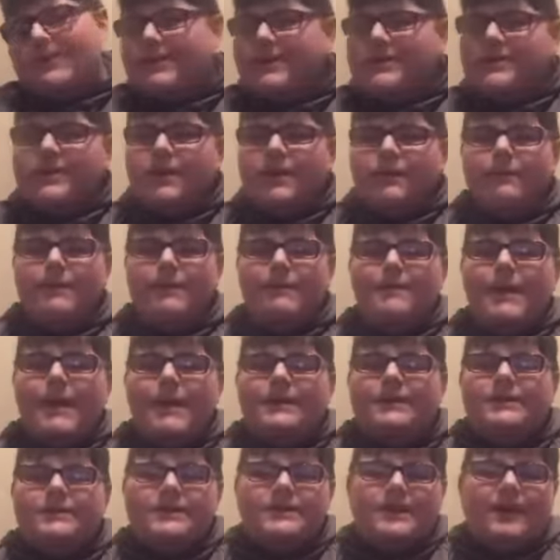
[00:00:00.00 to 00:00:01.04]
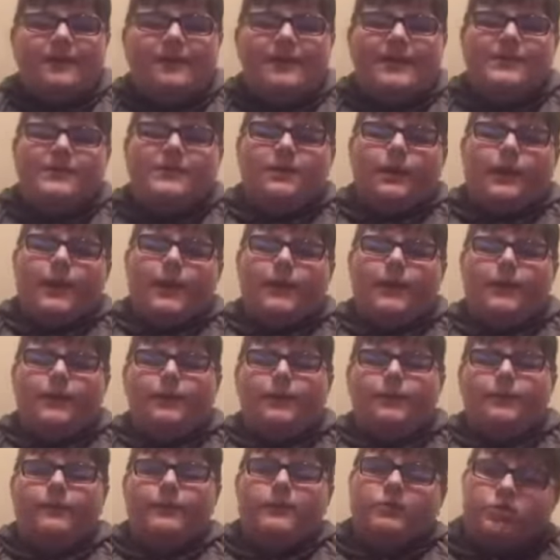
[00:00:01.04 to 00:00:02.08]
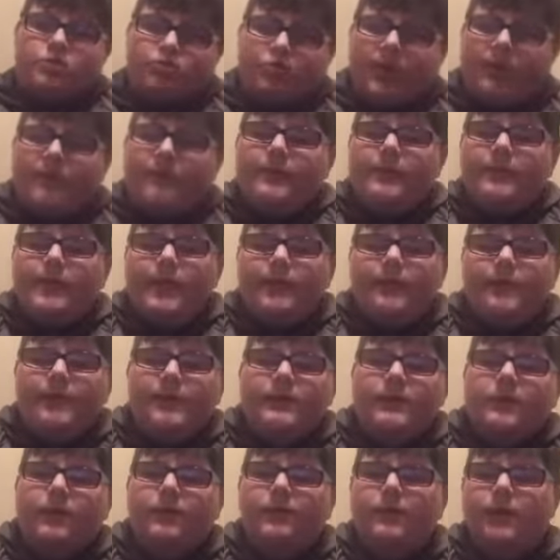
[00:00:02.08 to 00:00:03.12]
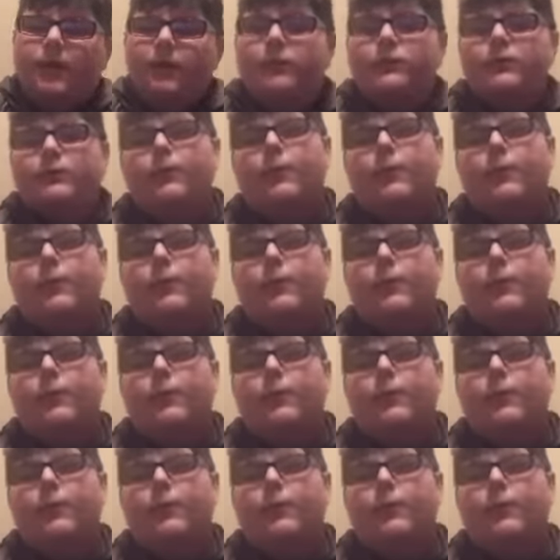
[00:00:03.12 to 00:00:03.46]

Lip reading: it's got the main stand, and it's got like the Stretford end, and it's got the other.